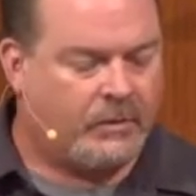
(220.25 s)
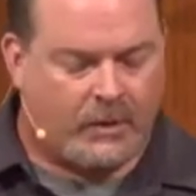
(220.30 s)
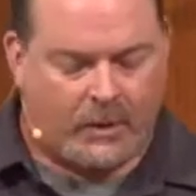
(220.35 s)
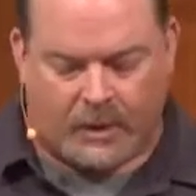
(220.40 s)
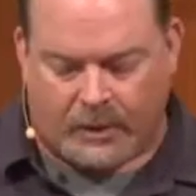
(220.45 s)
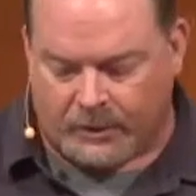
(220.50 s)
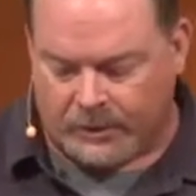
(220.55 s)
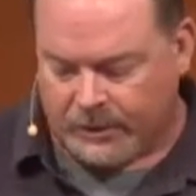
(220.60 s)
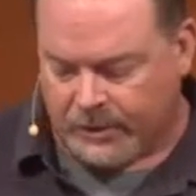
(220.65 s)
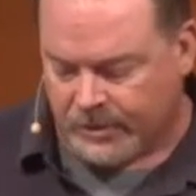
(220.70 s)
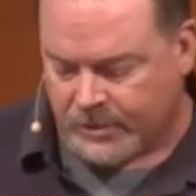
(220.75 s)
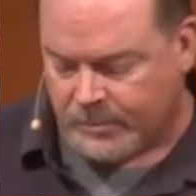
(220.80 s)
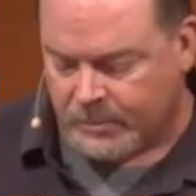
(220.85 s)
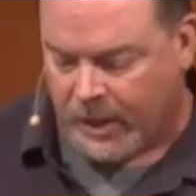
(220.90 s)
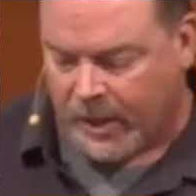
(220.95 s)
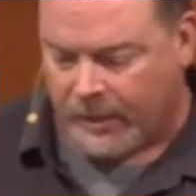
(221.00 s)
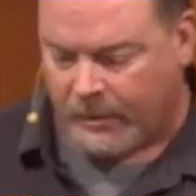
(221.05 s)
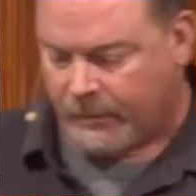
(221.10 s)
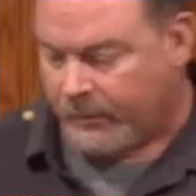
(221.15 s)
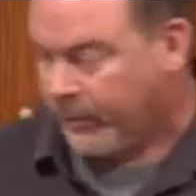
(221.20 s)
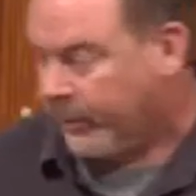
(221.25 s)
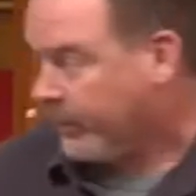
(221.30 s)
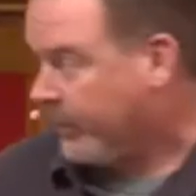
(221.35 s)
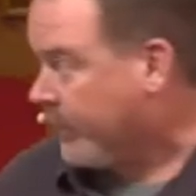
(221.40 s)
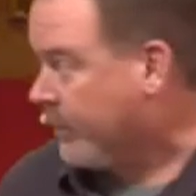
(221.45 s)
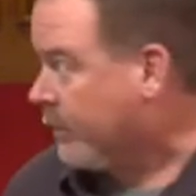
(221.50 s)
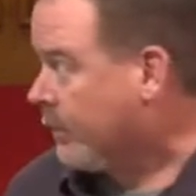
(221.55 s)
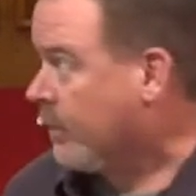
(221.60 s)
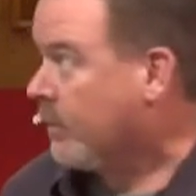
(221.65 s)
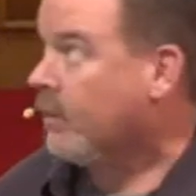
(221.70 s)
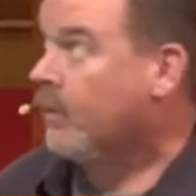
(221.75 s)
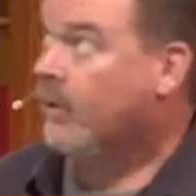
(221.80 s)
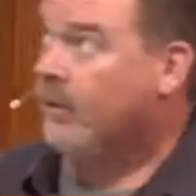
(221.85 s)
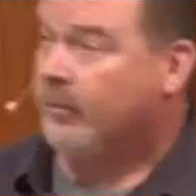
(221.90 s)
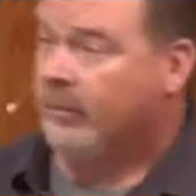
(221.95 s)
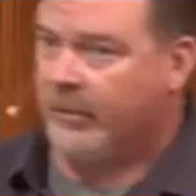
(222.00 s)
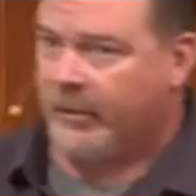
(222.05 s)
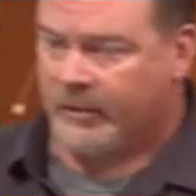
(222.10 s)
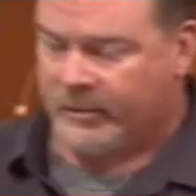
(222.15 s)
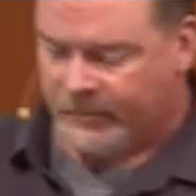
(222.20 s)
It doesn't matter really. I'm
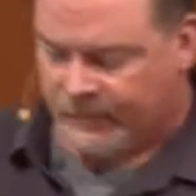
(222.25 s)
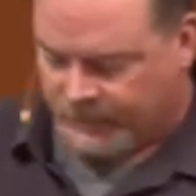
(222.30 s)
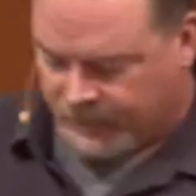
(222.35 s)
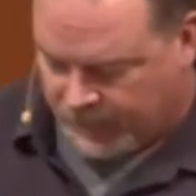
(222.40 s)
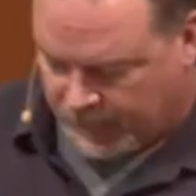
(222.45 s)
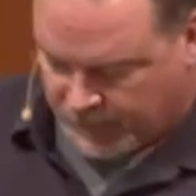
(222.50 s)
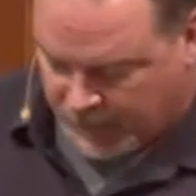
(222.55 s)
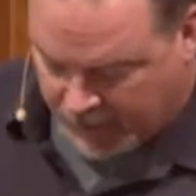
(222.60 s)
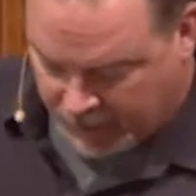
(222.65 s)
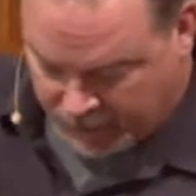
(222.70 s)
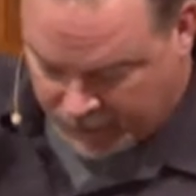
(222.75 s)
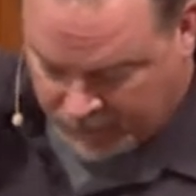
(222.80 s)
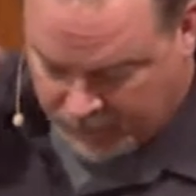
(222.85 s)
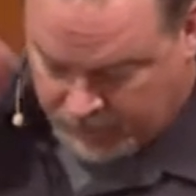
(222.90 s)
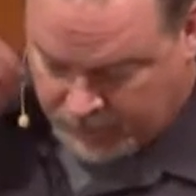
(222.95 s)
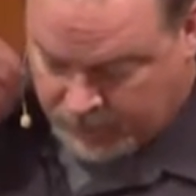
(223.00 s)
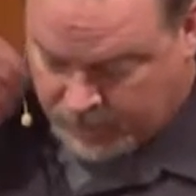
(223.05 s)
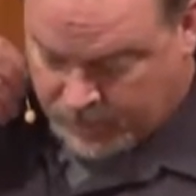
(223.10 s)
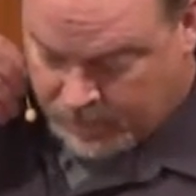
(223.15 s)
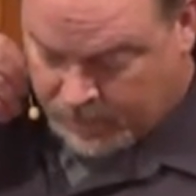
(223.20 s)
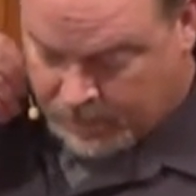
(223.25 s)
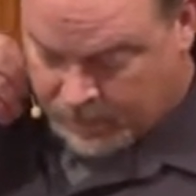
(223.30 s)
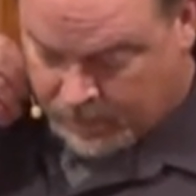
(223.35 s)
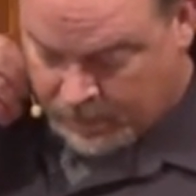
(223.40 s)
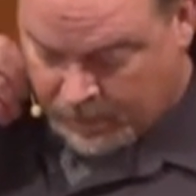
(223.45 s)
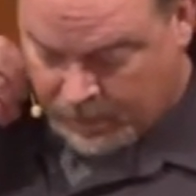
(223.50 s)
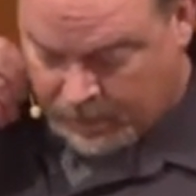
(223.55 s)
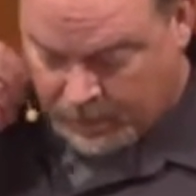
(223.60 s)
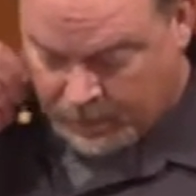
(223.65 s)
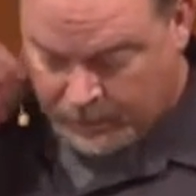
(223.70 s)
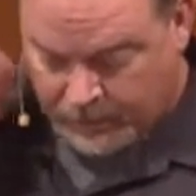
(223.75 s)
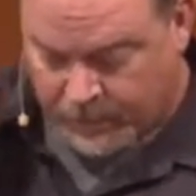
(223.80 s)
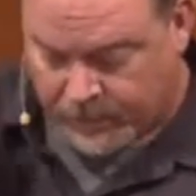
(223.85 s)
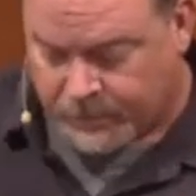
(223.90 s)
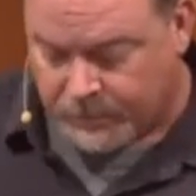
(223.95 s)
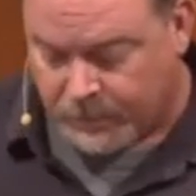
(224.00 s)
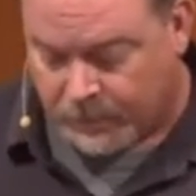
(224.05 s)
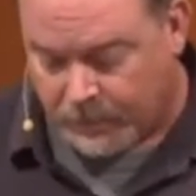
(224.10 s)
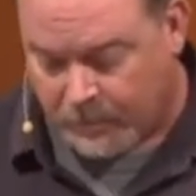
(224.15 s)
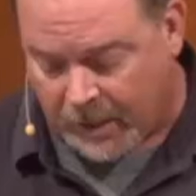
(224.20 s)
getting some feedback. It
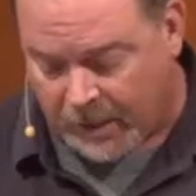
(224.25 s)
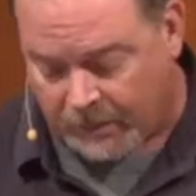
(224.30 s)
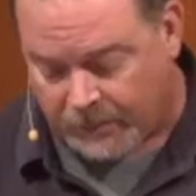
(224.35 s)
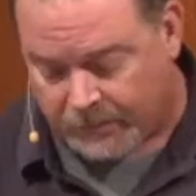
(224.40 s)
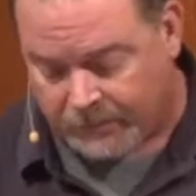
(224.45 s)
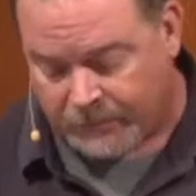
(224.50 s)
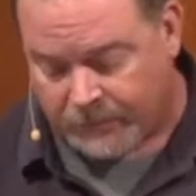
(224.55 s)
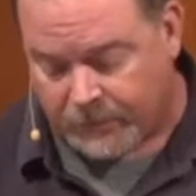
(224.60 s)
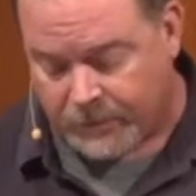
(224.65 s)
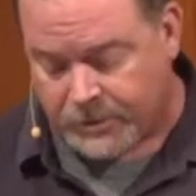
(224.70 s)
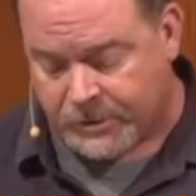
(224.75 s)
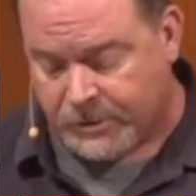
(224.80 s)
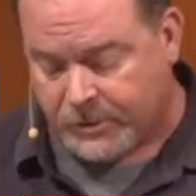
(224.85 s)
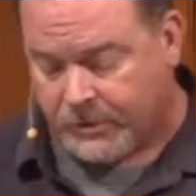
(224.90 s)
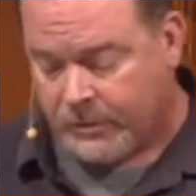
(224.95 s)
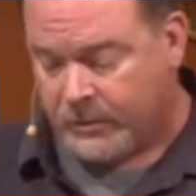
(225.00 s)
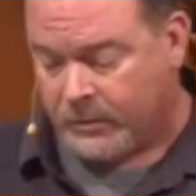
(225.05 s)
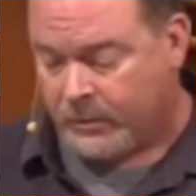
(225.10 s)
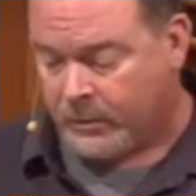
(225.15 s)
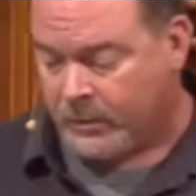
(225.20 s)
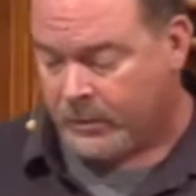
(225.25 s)
doesn't really matter the version.